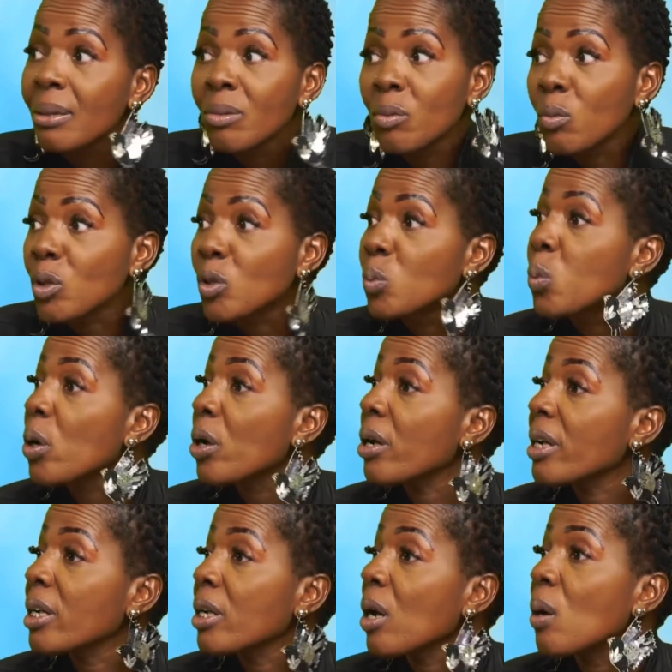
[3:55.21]
was
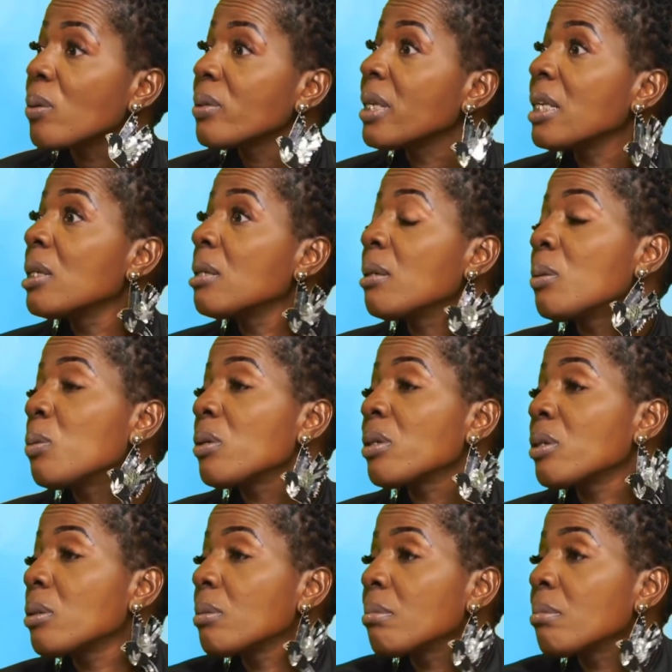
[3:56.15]
working out, and it was